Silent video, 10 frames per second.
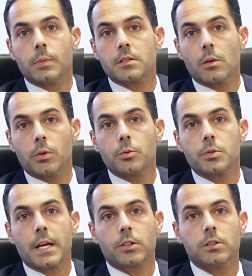someone who
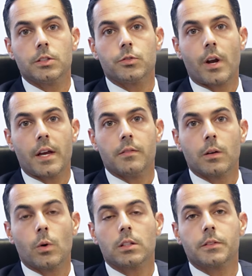was actually driving
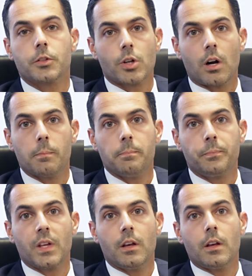while on the job,
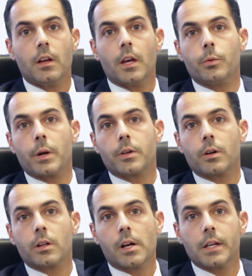and rear-ended
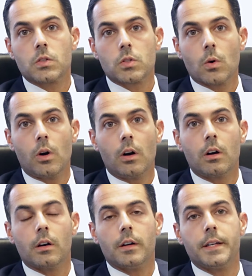our client so
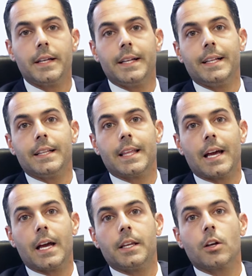hard
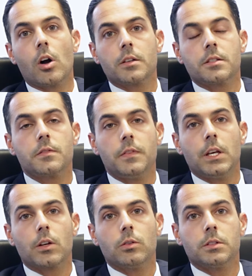that it caused his
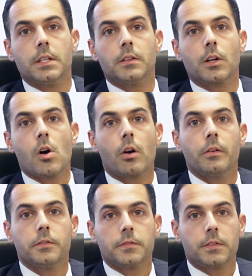vehicle to hit the car
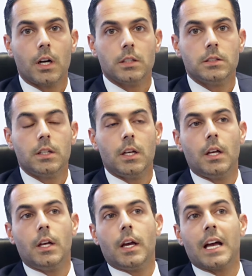in the front.
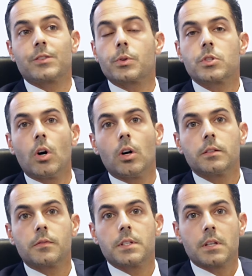As a
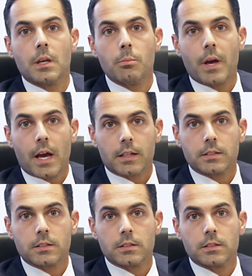result of this
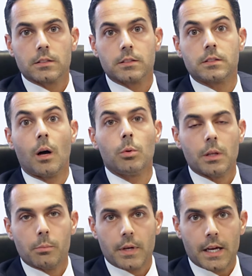impact, this double
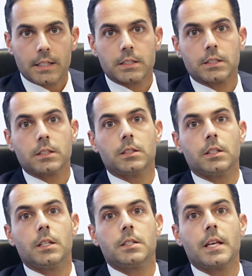impact,
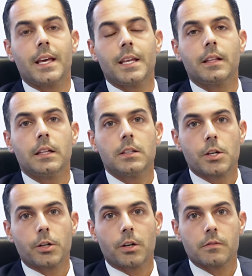his head hit the
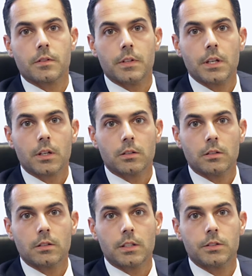interior of the vehicle,
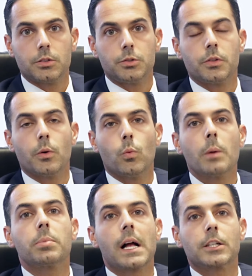and due to the
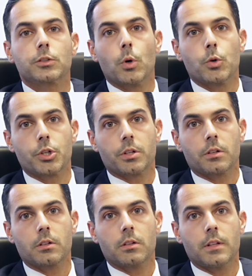whiplash
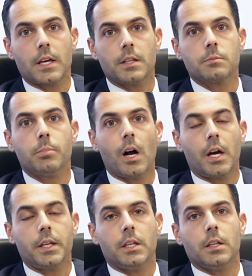motion that his
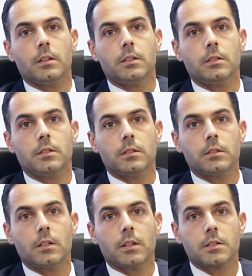body
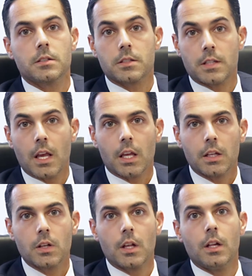
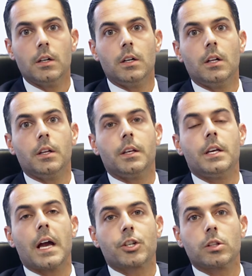sustained,
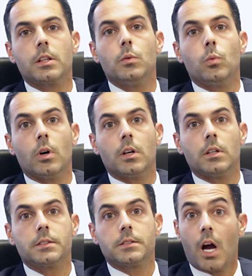he actually
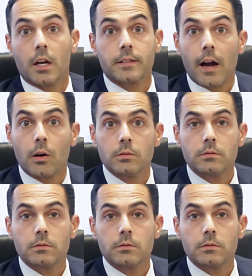was knocked out